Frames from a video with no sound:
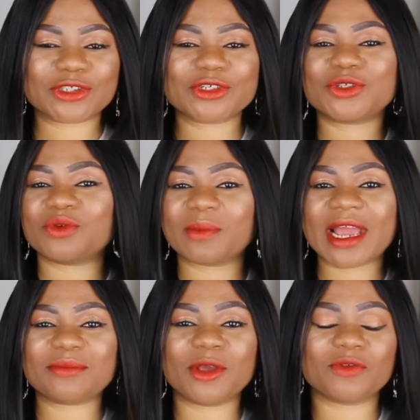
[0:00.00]
just to
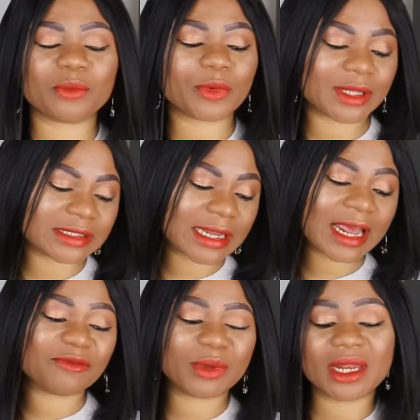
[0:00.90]
remind me of the points that
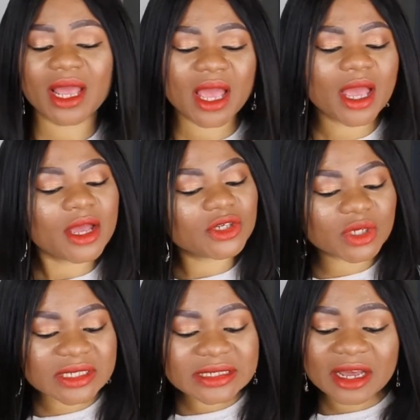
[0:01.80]
I've been
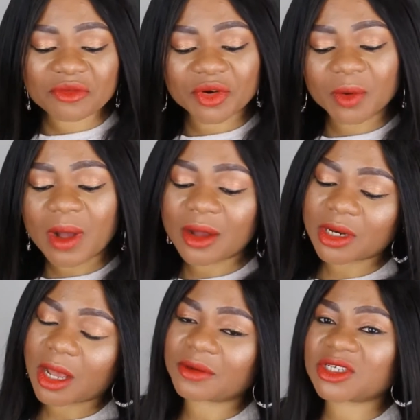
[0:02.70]
jotting down for a while now.